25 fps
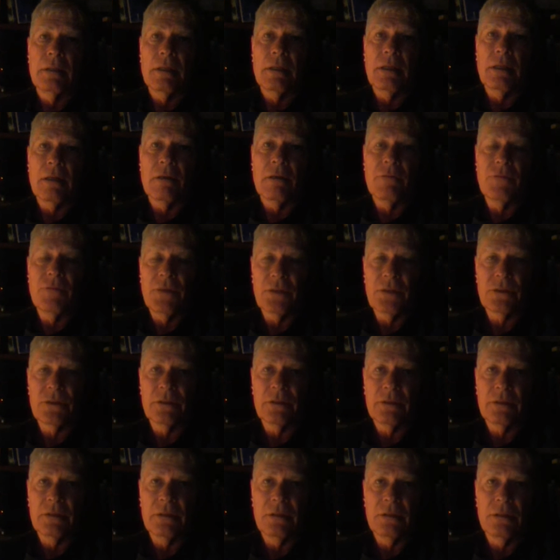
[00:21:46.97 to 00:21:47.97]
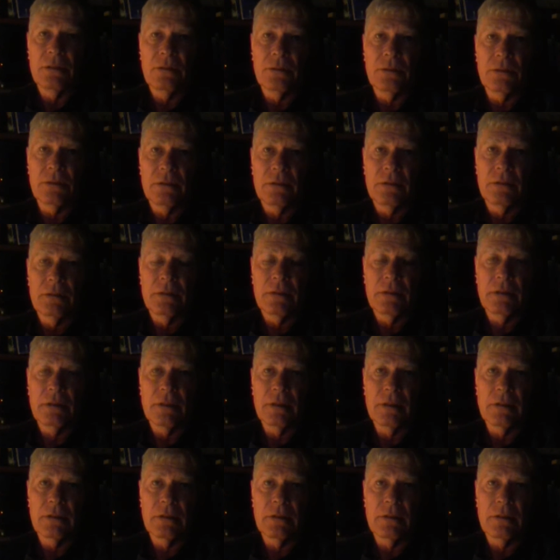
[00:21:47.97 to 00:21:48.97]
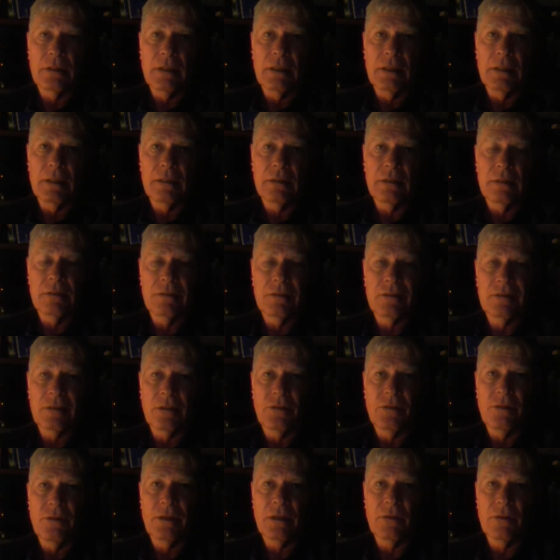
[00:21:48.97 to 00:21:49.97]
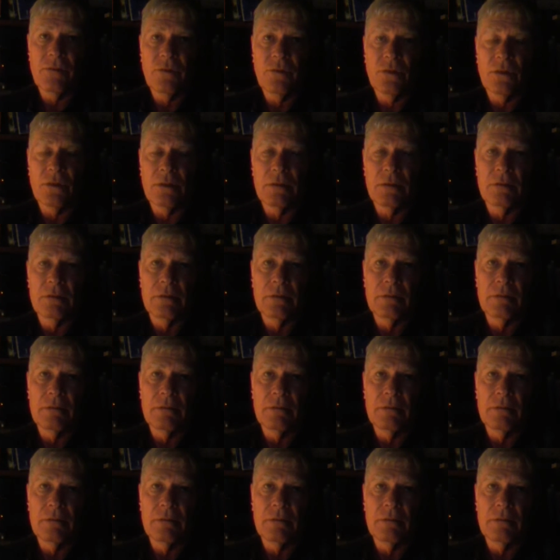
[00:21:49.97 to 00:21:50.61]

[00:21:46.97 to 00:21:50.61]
how efficiently you use it, and so therefore